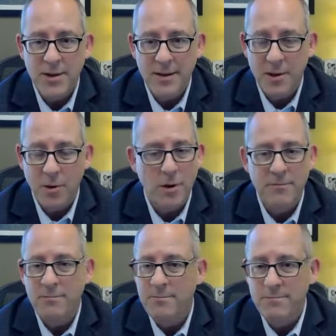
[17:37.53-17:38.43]
and they're
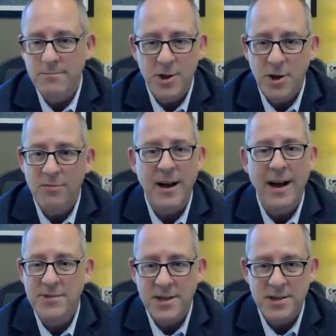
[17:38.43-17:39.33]
on,
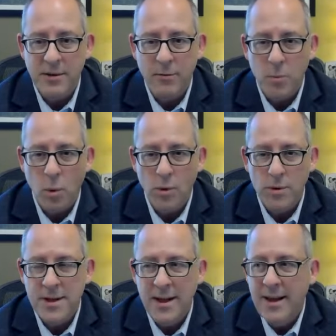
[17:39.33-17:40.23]
5, 6 different boards.